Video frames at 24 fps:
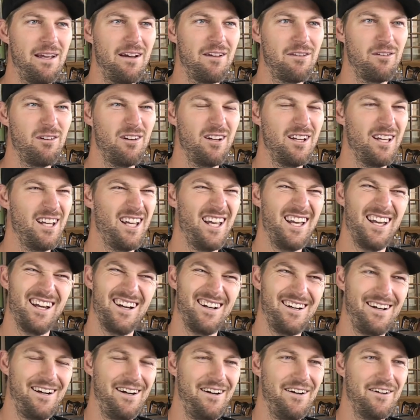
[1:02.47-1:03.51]
I thought,
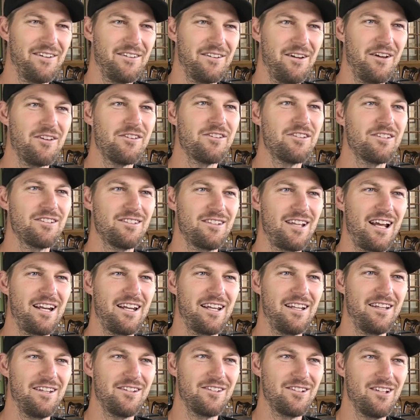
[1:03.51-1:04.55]
I don't know, standing
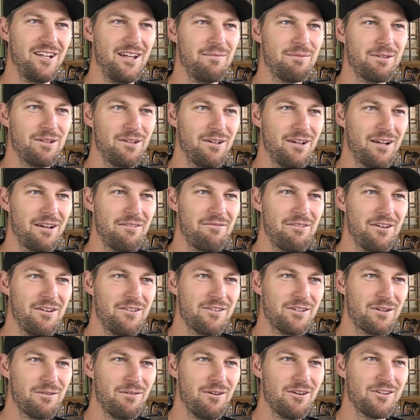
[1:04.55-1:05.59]
in the slips, doing a few
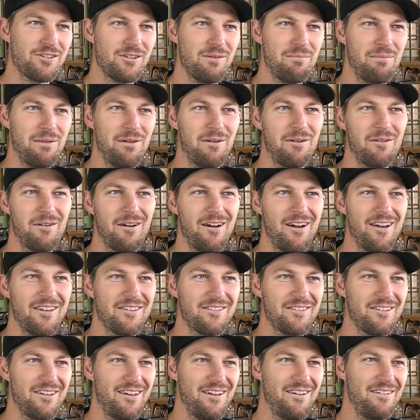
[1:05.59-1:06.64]
squats should be all right.
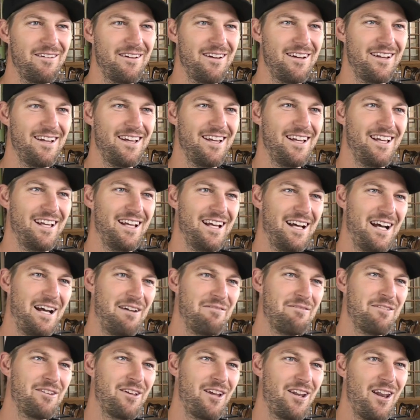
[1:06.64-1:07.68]
So
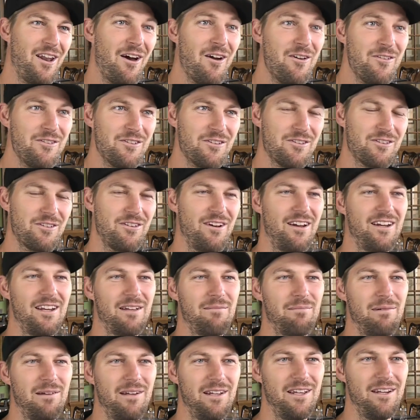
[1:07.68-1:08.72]
haven't done loads of training,
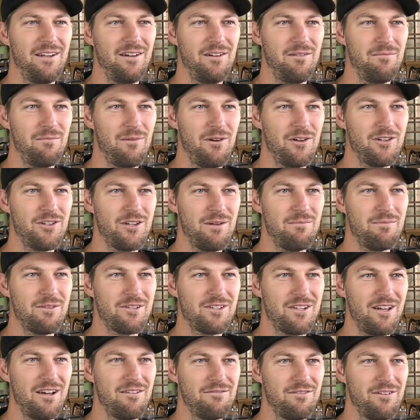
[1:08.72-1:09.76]
but you know, my gym
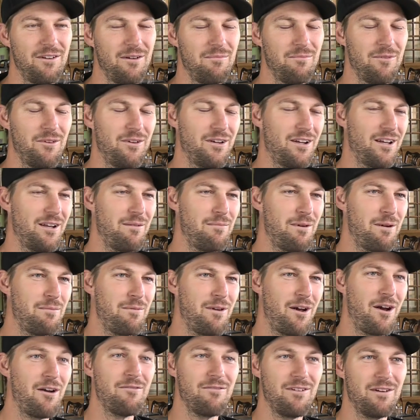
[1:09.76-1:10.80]
stuff that I'm doing at the moment
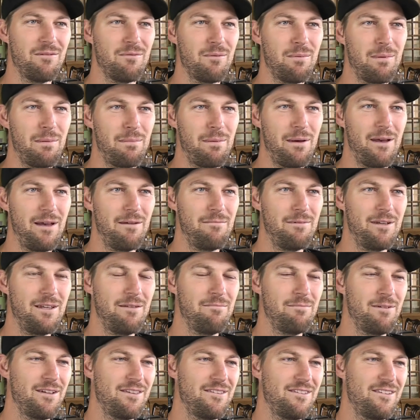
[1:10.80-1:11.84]
hopefully will prepare me.
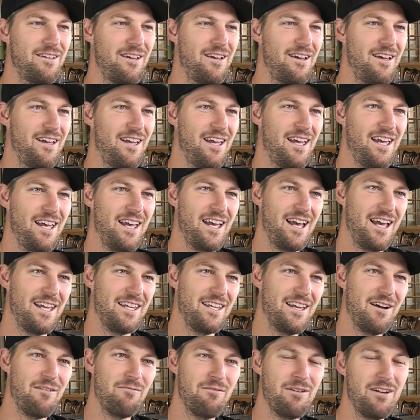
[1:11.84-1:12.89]
But
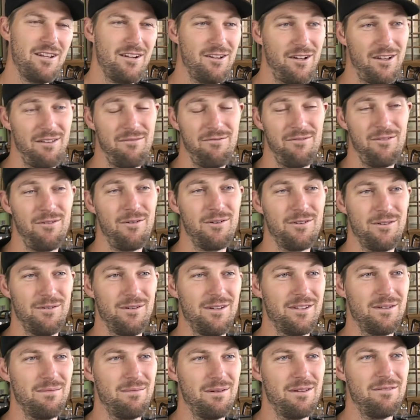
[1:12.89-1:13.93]
I'm really looking forward to
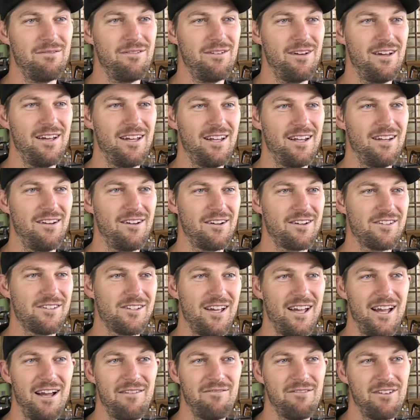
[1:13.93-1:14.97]
it, to be fair. Like I say,
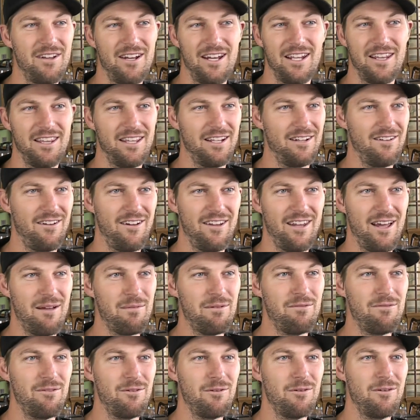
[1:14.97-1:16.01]
I haven't done anything like that
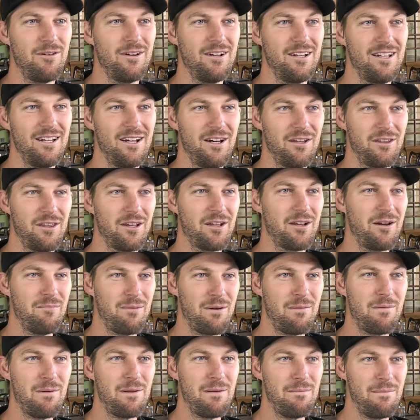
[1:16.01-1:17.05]
before. I think I'm
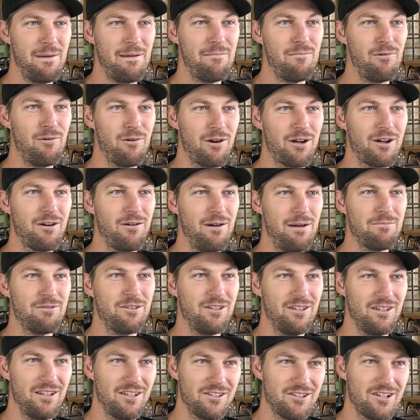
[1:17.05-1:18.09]
probably a bit more equipped
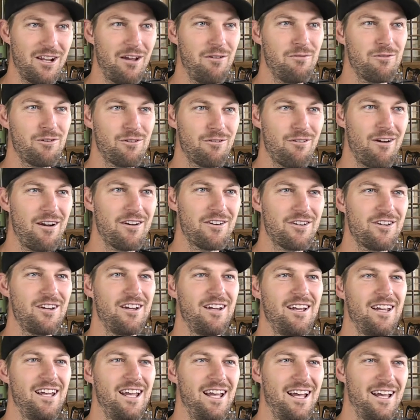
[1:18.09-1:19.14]
to the slow trudge
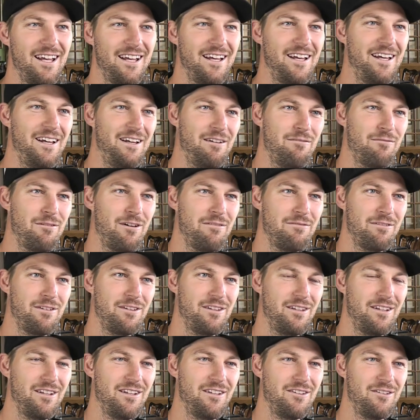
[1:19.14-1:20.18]
rather
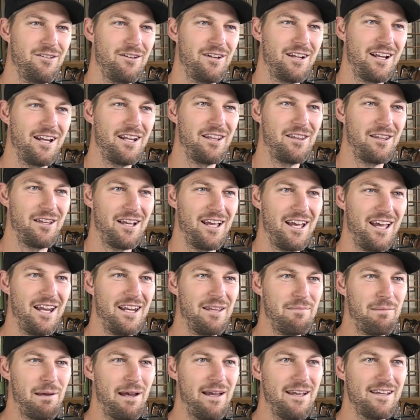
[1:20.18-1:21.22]
than doing anything at
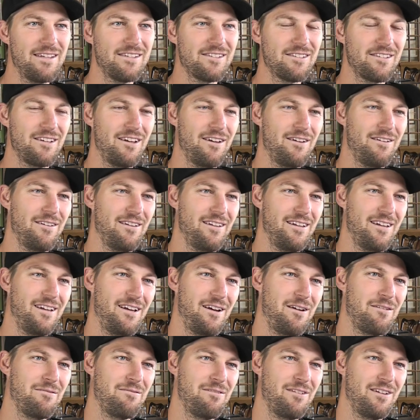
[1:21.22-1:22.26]
any pace. So yeah,
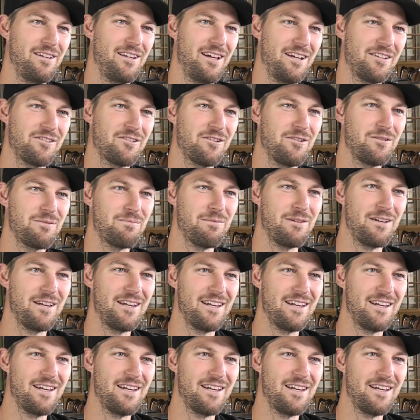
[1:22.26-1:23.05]
hopefully that suits me.